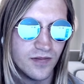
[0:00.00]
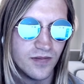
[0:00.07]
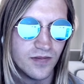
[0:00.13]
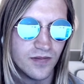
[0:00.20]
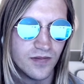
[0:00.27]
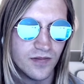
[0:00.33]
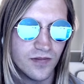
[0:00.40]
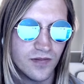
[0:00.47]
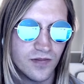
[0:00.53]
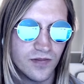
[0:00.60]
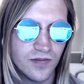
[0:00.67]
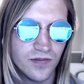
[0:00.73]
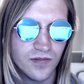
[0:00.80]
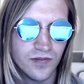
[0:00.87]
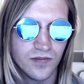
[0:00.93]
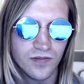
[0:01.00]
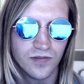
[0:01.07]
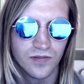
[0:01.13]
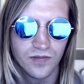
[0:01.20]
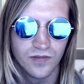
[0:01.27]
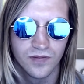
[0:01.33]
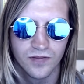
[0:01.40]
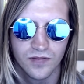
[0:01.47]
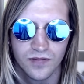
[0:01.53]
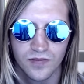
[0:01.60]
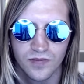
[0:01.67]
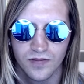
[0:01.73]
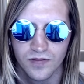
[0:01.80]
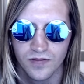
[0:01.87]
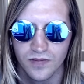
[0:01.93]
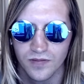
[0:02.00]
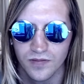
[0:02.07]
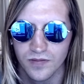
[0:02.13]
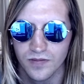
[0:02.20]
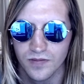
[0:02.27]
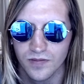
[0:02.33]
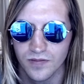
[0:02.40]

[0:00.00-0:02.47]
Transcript: [no speech]